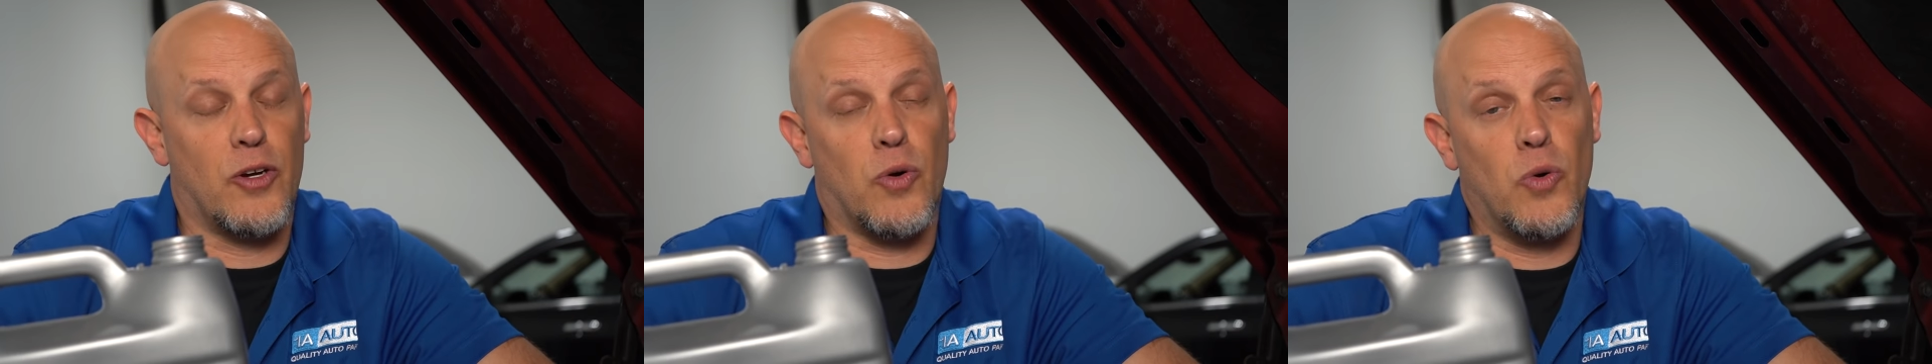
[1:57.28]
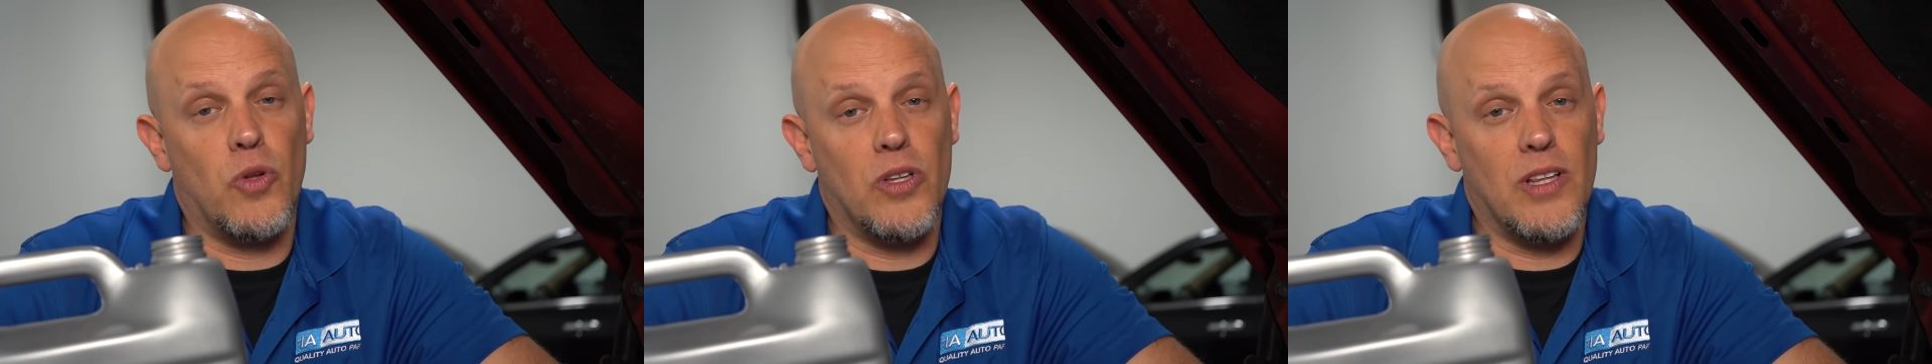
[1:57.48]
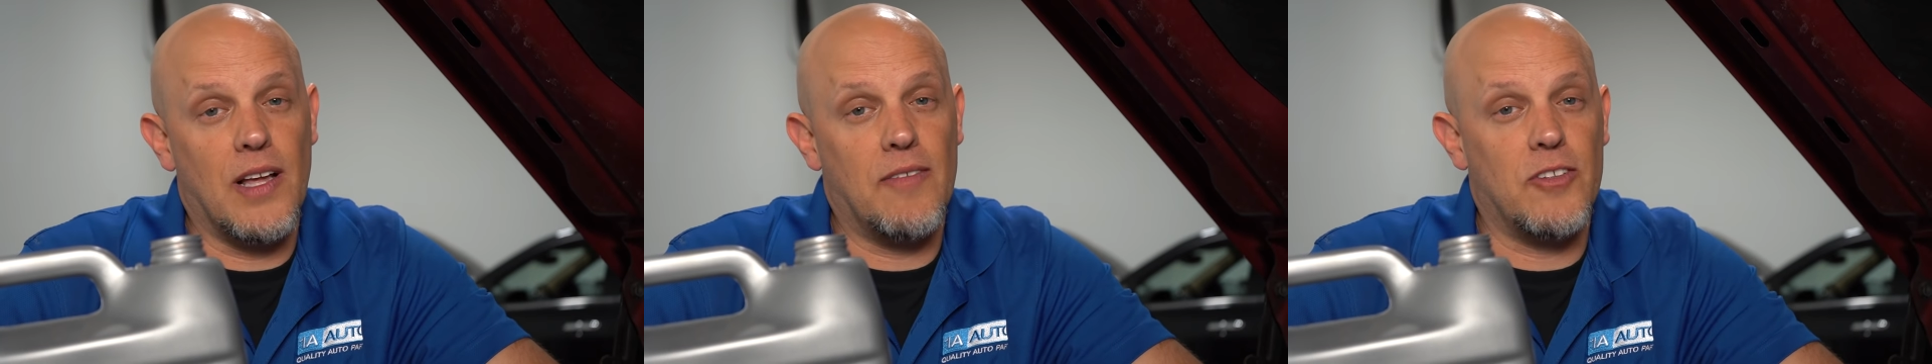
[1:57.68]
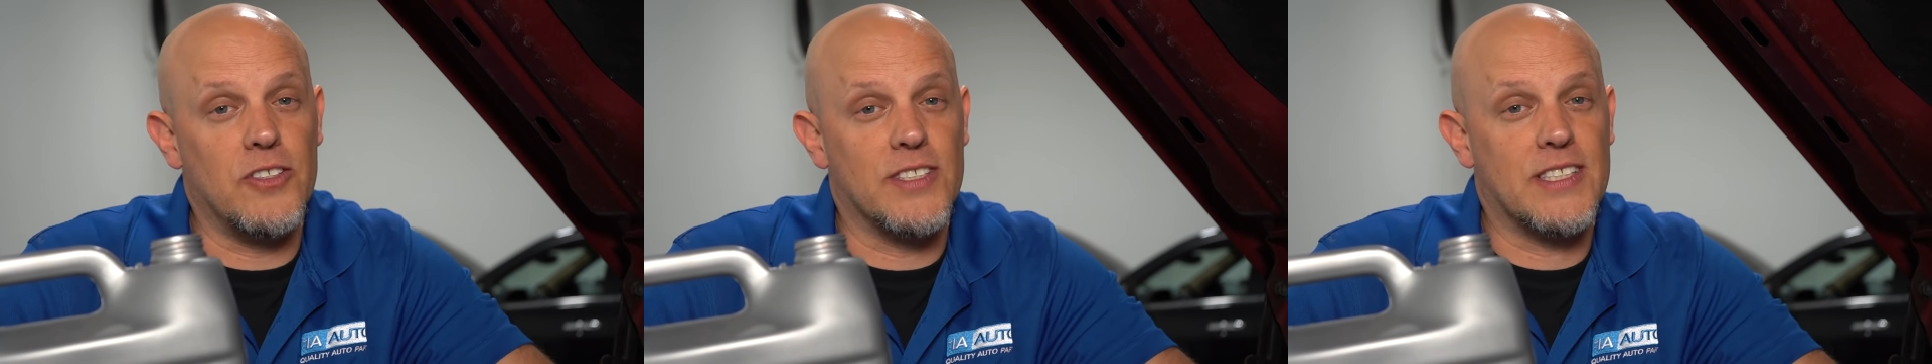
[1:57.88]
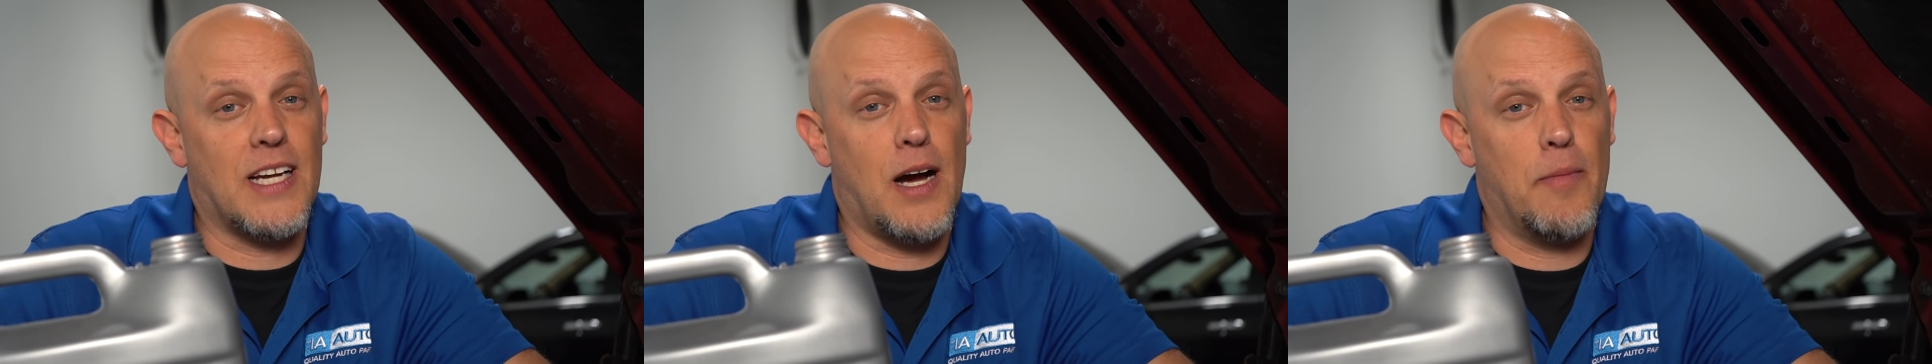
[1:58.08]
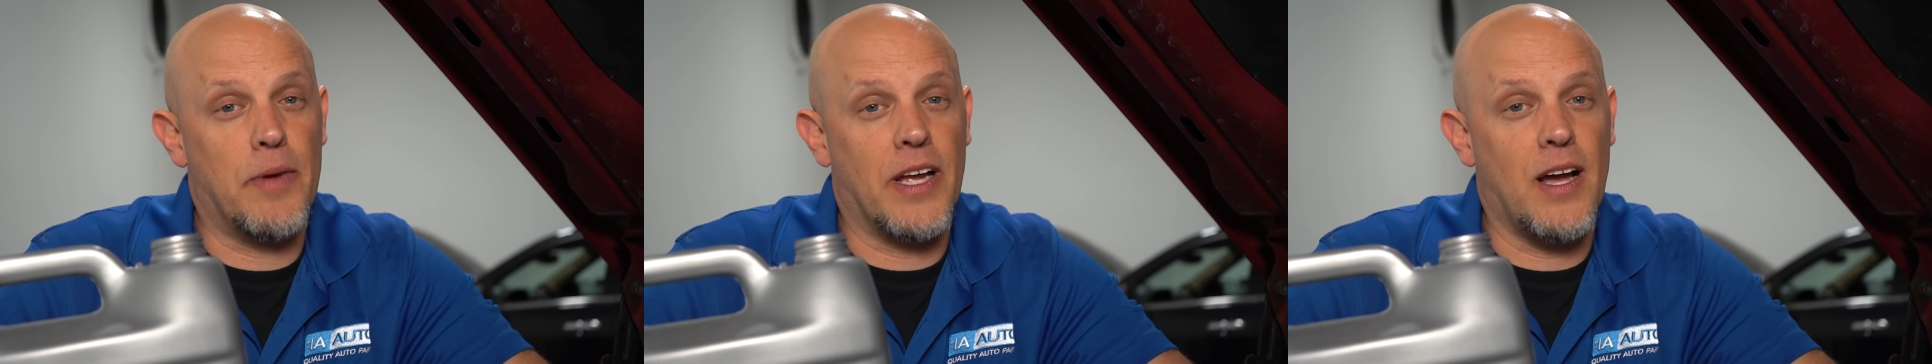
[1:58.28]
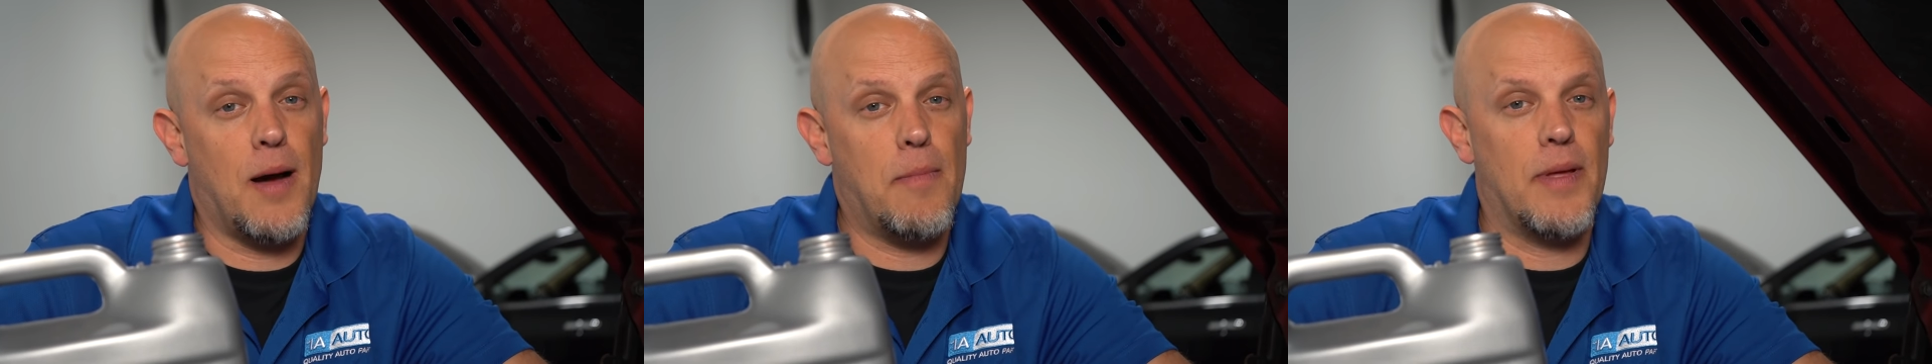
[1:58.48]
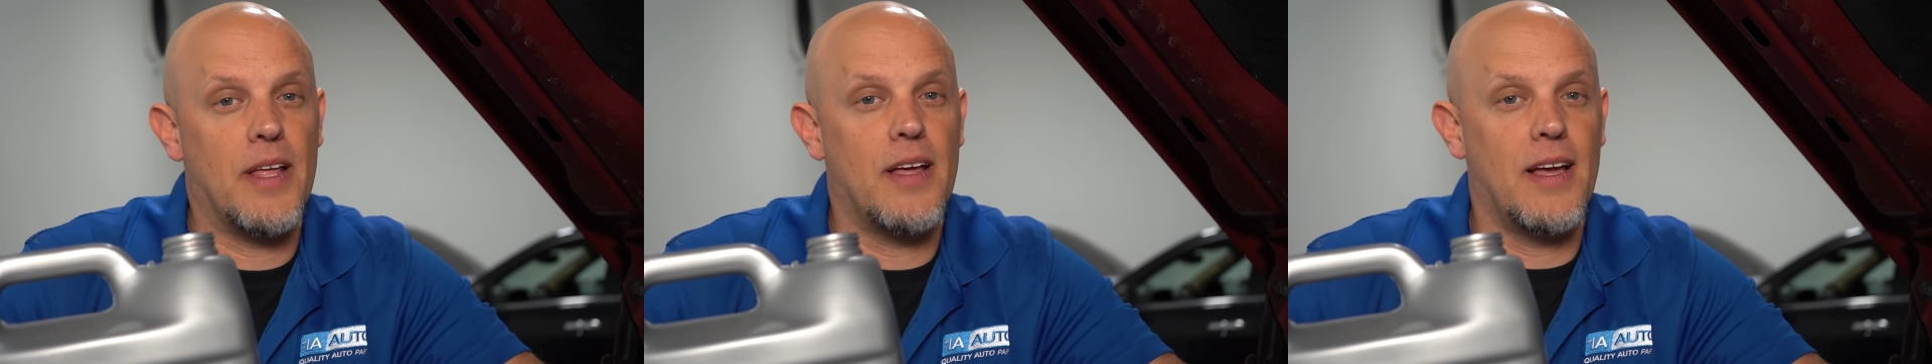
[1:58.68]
the coolant level is coming up,